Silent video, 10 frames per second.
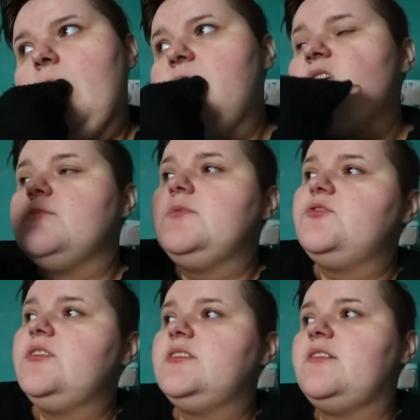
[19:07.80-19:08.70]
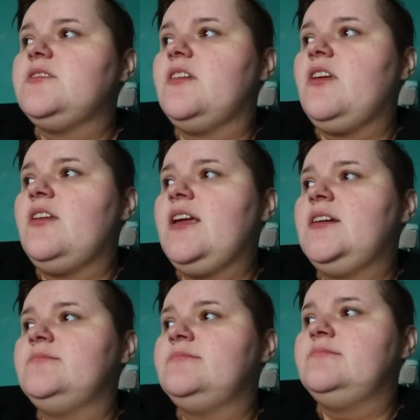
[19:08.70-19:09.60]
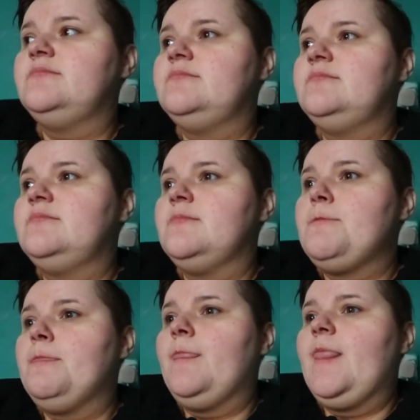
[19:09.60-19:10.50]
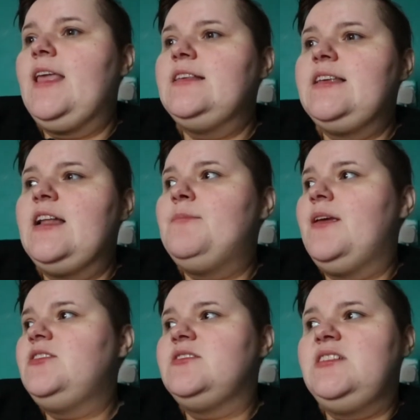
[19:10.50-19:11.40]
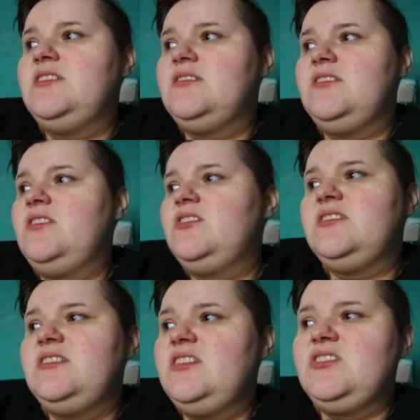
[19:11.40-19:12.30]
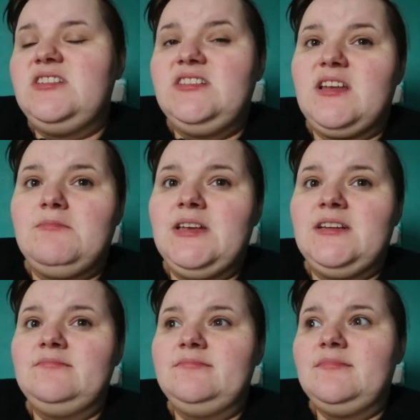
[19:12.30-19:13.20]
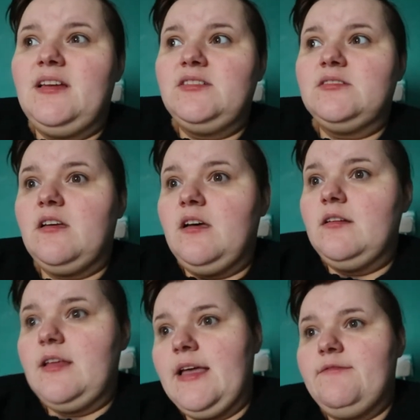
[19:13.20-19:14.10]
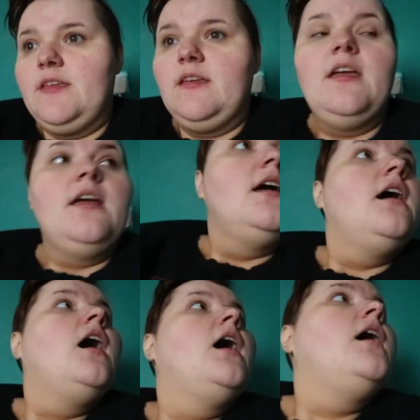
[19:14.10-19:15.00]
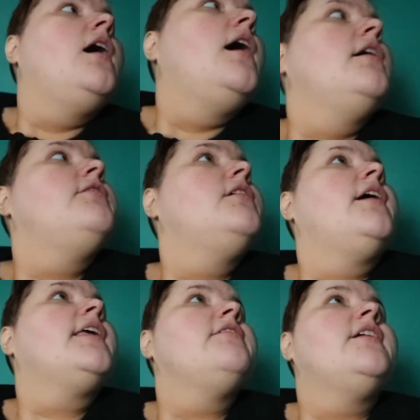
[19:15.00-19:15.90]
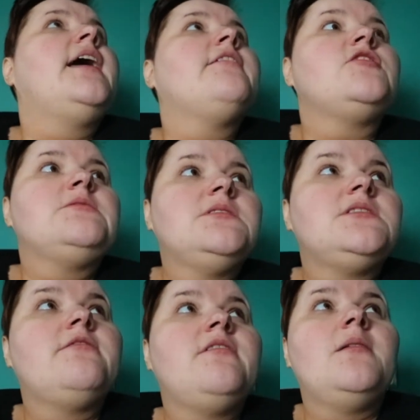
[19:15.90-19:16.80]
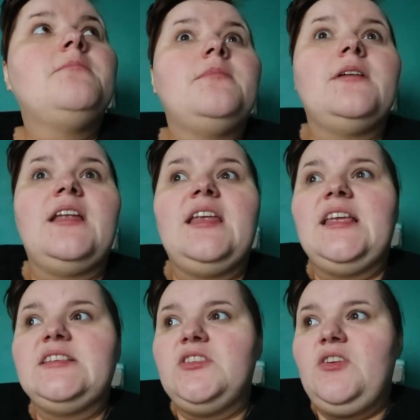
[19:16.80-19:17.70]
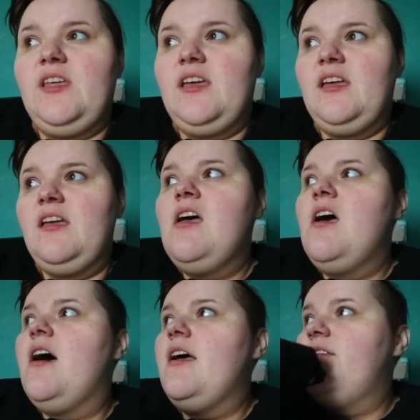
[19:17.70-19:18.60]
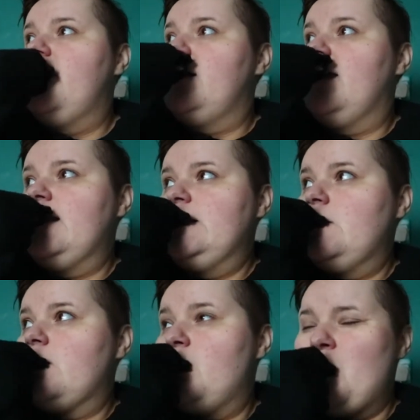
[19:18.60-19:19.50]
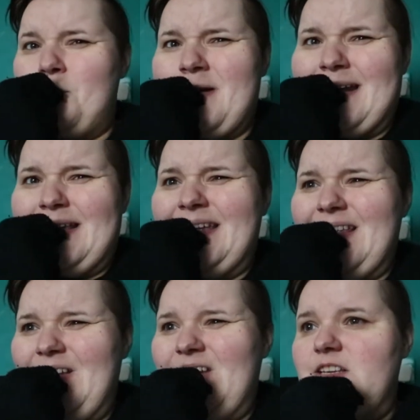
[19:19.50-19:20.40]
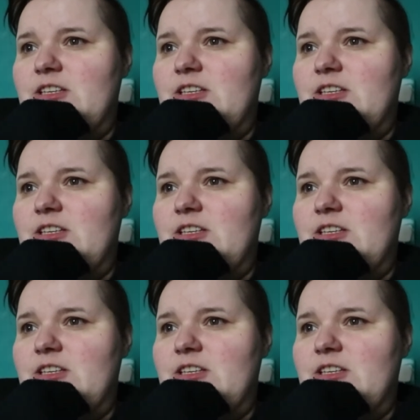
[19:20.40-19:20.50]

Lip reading: All the Christmas tree stuff's gonna go down. It's sad, but it just needs to come down. I just can't have it. I feel like if I have Christmas stuff up and it hits the new year, I feel like it's just gonna be bad luck, you know?